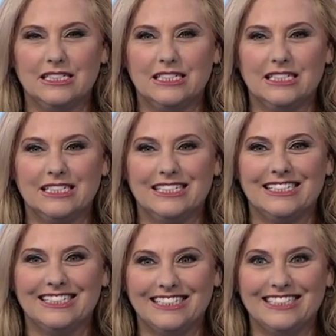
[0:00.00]

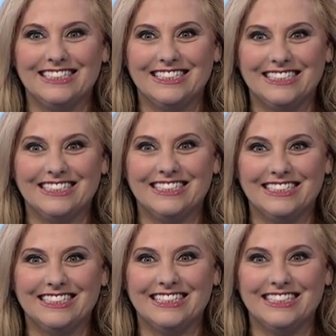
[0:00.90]

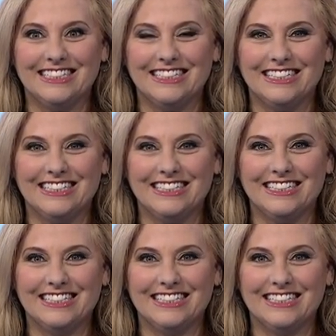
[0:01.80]

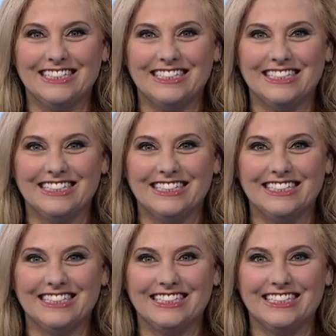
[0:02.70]

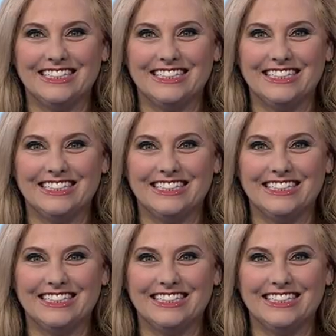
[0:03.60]
This person isn't speaking.